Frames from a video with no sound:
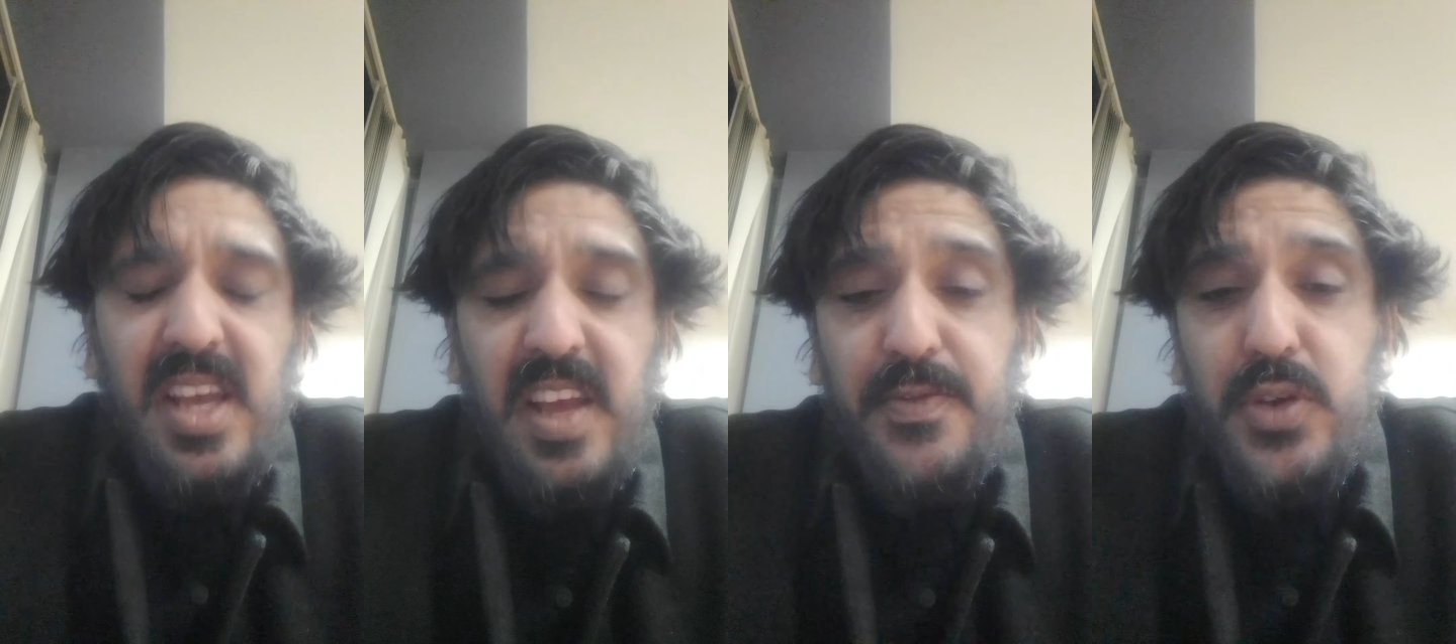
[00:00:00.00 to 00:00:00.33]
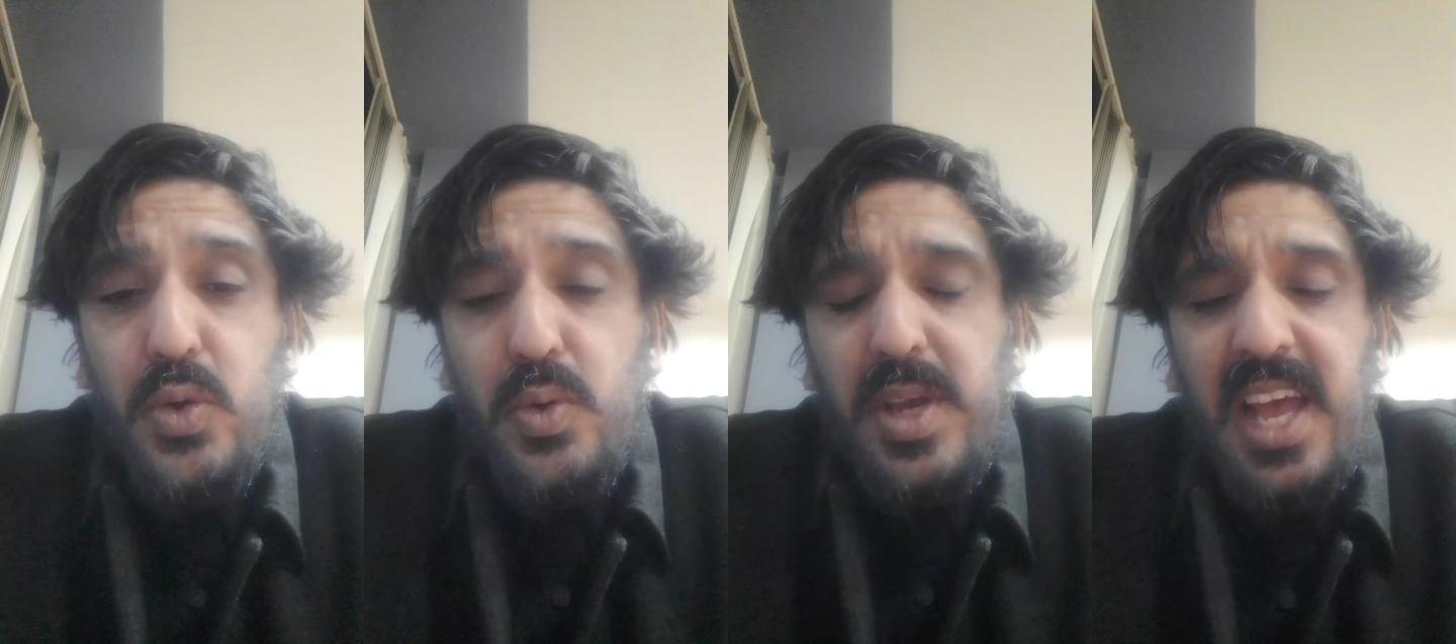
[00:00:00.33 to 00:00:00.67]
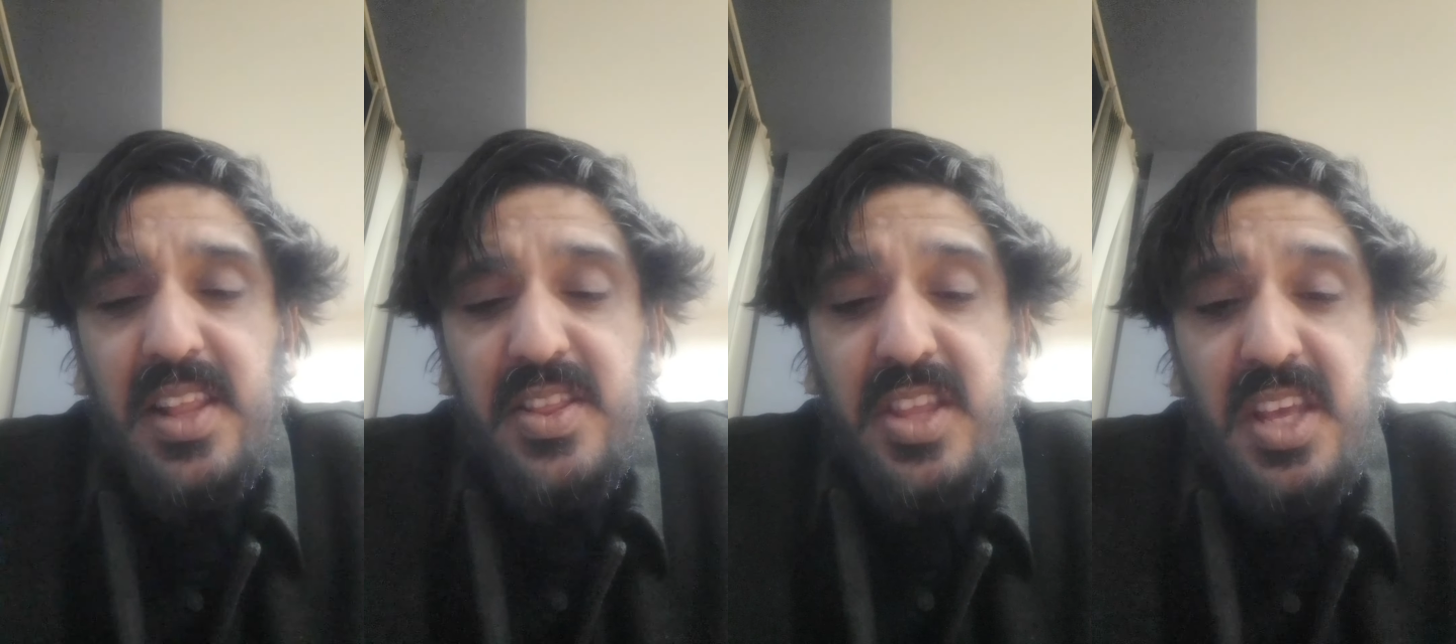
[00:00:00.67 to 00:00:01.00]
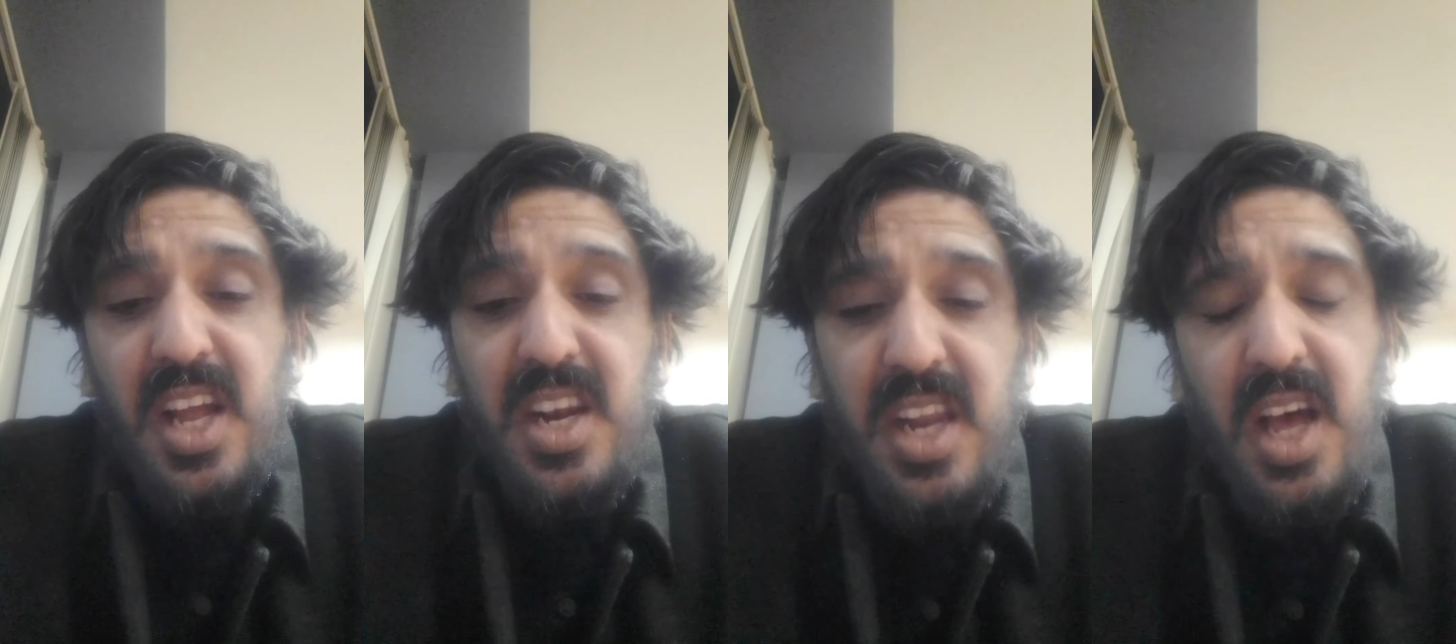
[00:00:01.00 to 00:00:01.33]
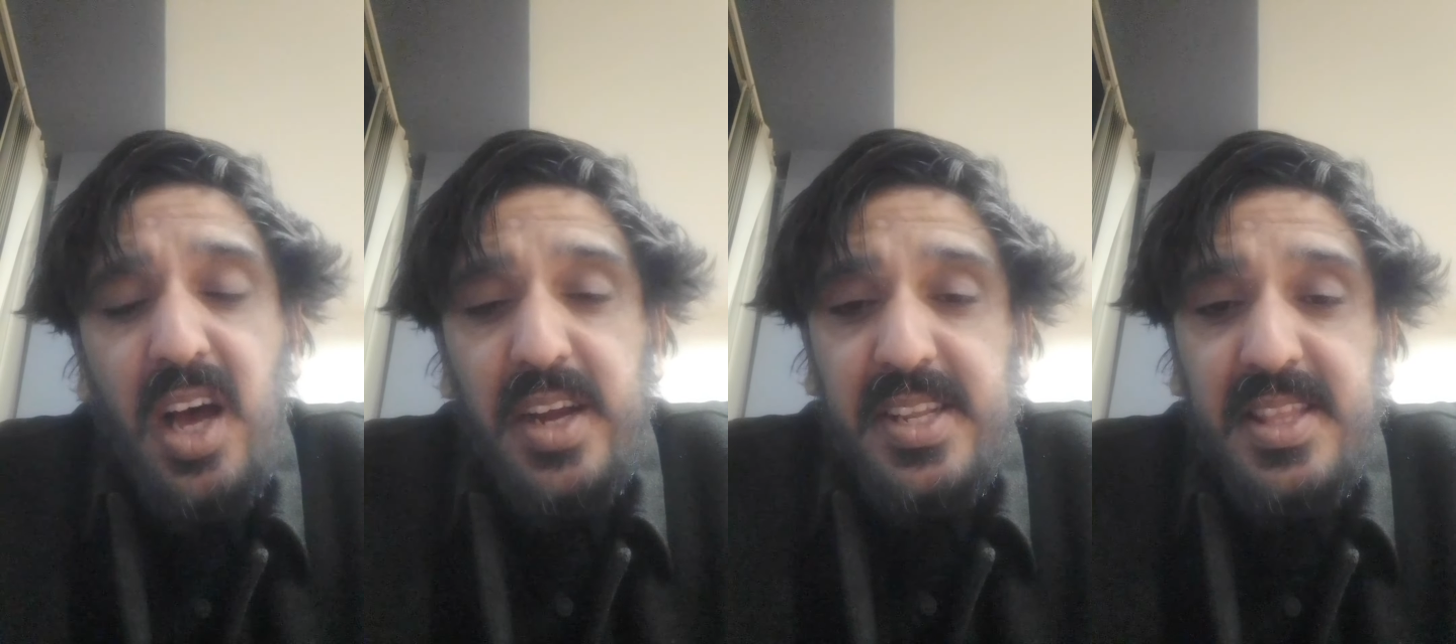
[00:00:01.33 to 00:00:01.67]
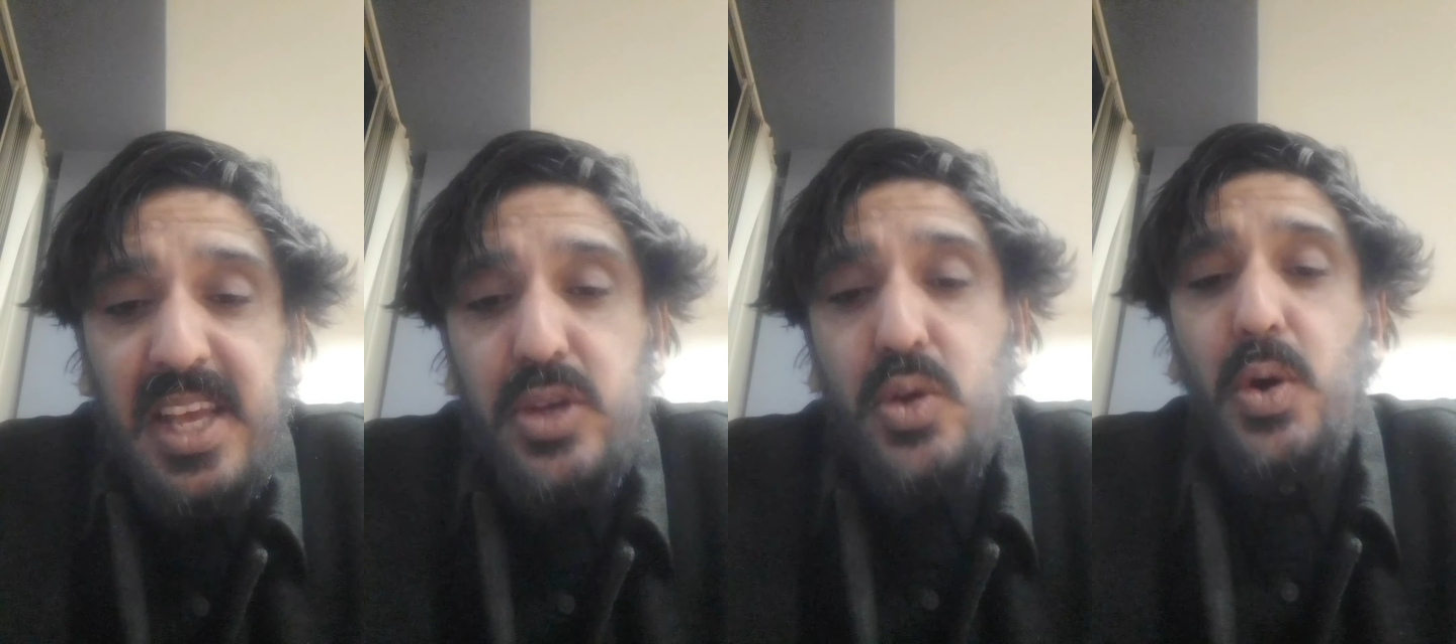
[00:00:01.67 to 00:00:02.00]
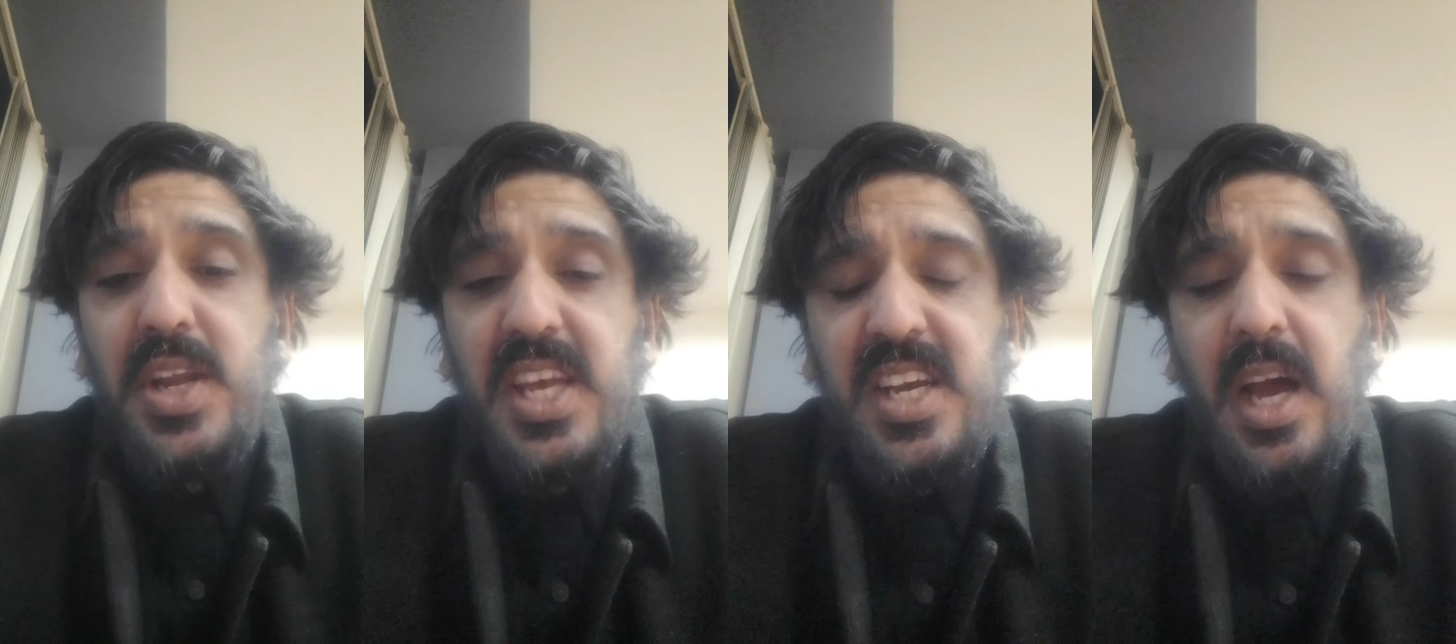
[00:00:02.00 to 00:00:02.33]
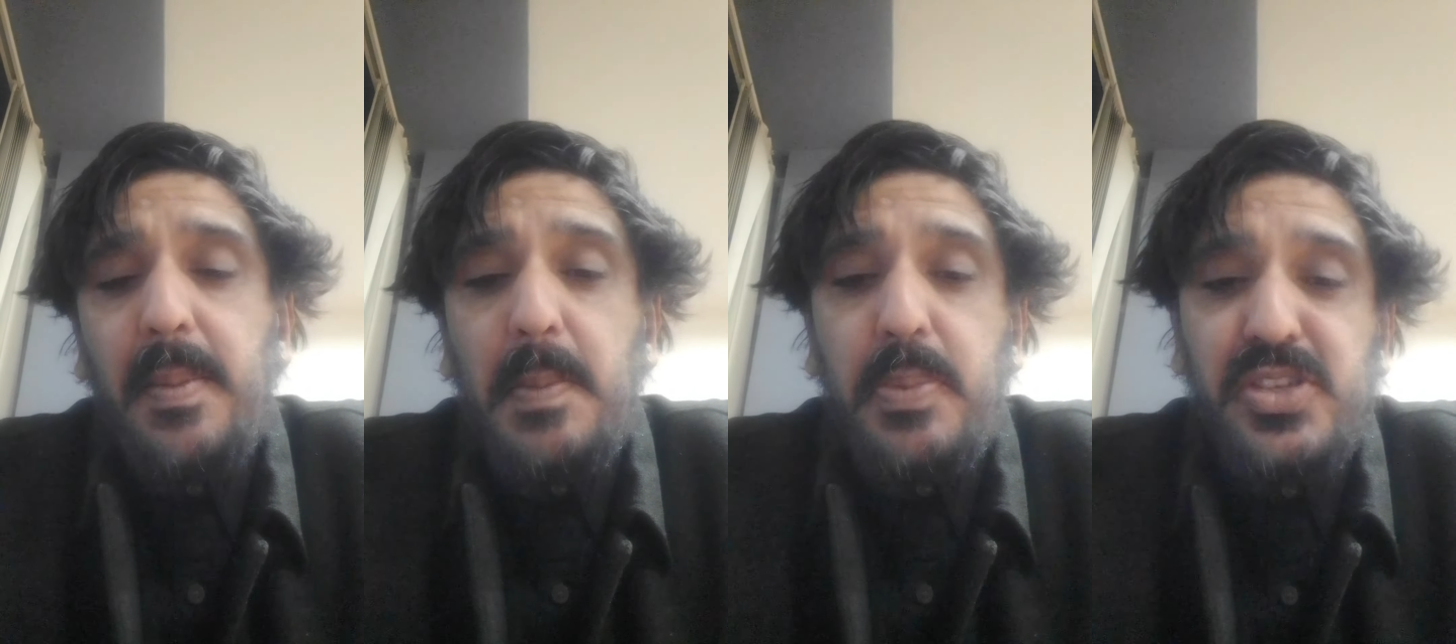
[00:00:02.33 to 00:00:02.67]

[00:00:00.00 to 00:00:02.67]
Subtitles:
If you get the alert that you got an incoming